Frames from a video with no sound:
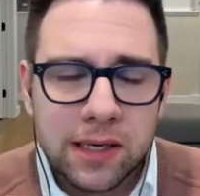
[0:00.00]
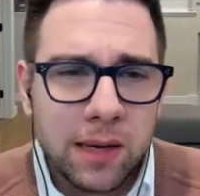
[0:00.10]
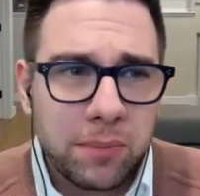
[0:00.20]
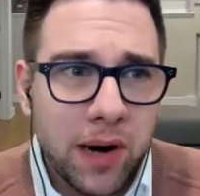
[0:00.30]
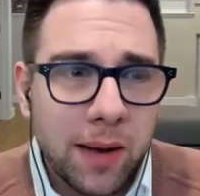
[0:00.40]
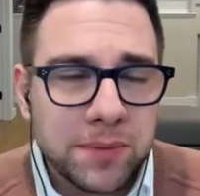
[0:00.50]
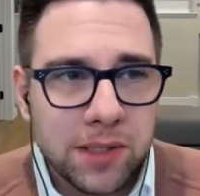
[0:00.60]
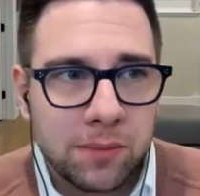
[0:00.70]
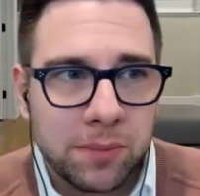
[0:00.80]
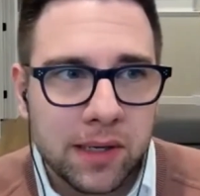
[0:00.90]
and perhaps
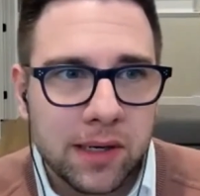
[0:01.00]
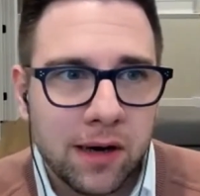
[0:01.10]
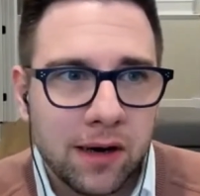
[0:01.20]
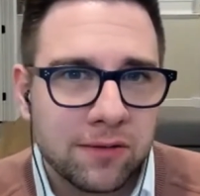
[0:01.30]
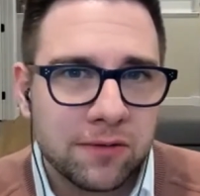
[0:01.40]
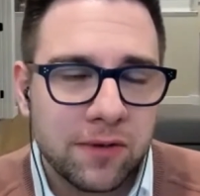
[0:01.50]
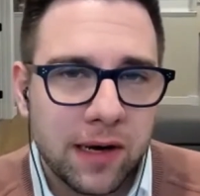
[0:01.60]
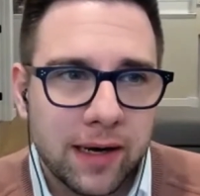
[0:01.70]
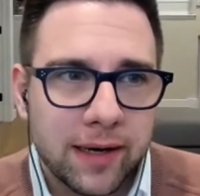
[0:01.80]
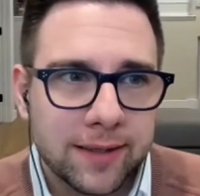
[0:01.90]
a bit of
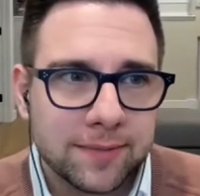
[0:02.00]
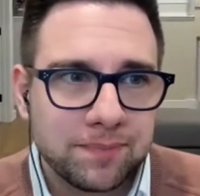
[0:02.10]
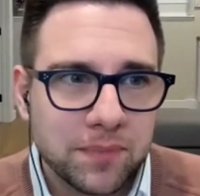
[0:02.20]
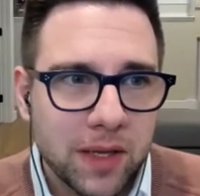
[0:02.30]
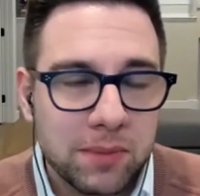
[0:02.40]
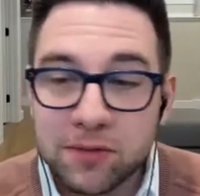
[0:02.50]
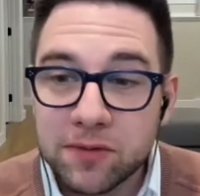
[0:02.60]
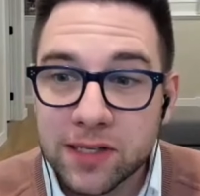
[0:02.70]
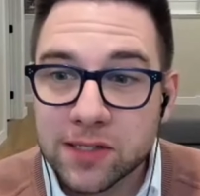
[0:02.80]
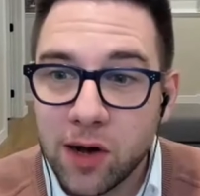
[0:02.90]
uh, a bit of
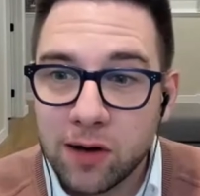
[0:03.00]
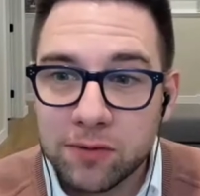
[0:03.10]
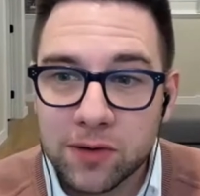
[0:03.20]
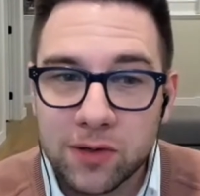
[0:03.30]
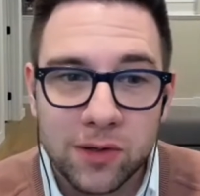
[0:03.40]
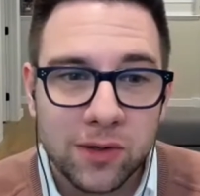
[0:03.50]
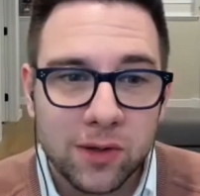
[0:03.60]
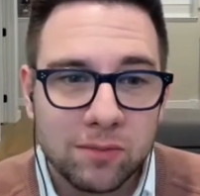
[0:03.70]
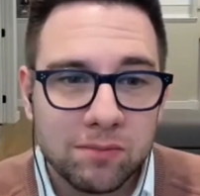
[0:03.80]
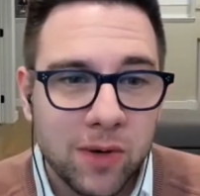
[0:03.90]

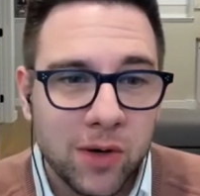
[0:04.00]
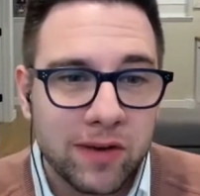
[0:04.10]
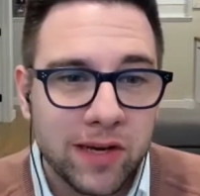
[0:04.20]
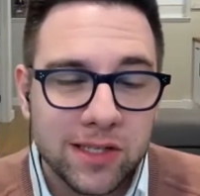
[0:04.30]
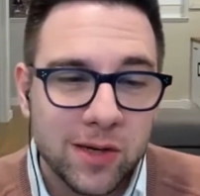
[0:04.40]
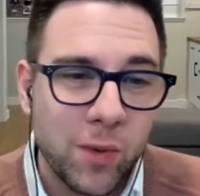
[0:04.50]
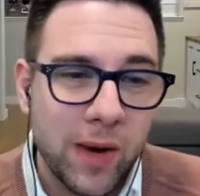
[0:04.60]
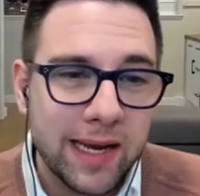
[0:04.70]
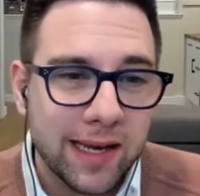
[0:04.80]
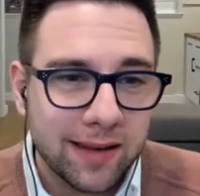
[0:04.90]
philosophical motivation and
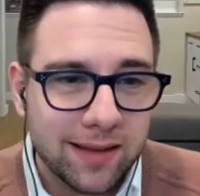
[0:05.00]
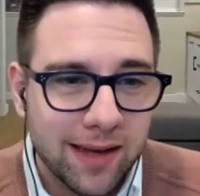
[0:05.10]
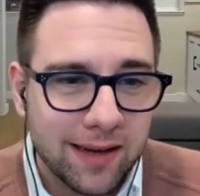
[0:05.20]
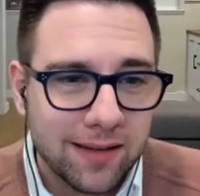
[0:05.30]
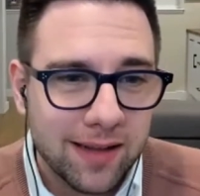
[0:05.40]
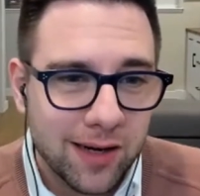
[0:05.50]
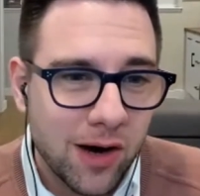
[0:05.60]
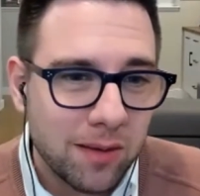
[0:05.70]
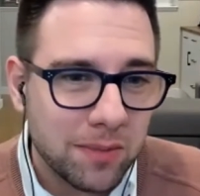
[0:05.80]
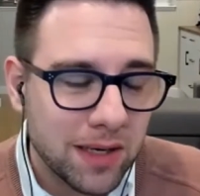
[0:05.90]
waning that that
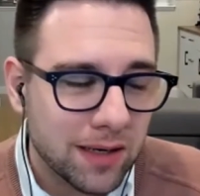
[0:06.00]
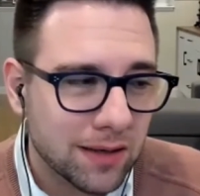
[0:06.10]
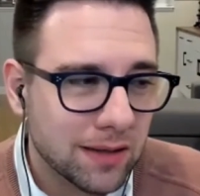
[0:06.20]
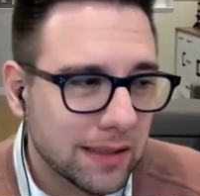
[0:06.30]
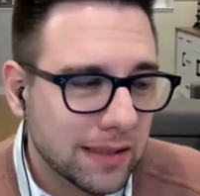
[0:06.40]
got me here.